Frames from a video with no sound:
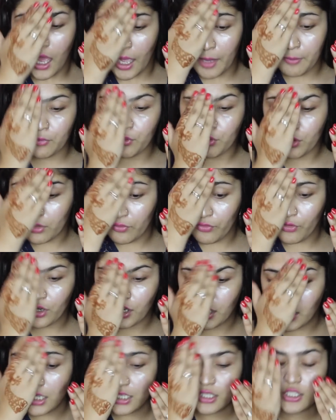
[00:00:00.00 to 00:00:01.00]
I'm going
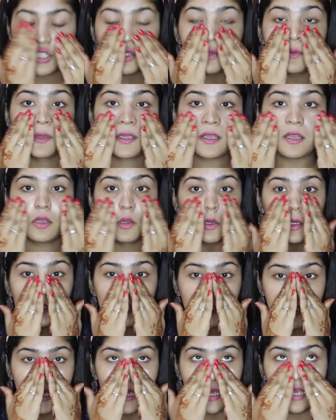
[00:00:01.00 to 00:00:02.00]
for a dewy look
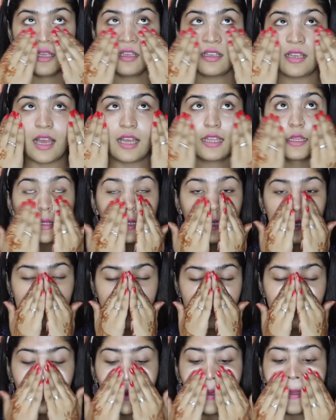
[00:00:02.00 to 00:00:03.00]
today, and
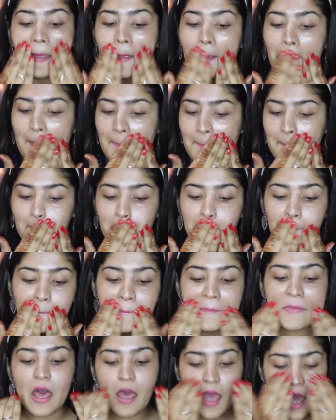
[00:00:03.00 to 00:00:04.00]
that's why
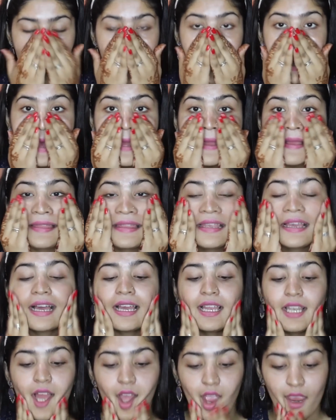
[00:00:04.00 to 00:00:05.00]
the
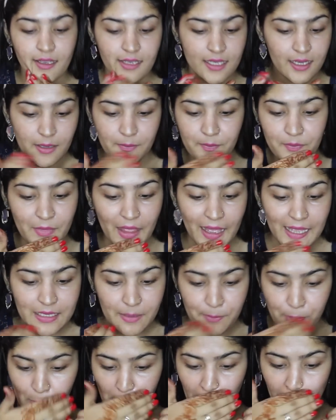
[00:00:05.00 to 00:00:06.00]
highlighter
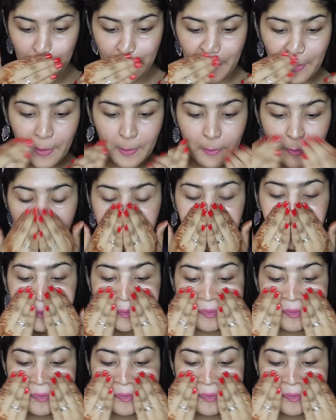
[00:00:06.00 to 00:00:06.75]
as a primer.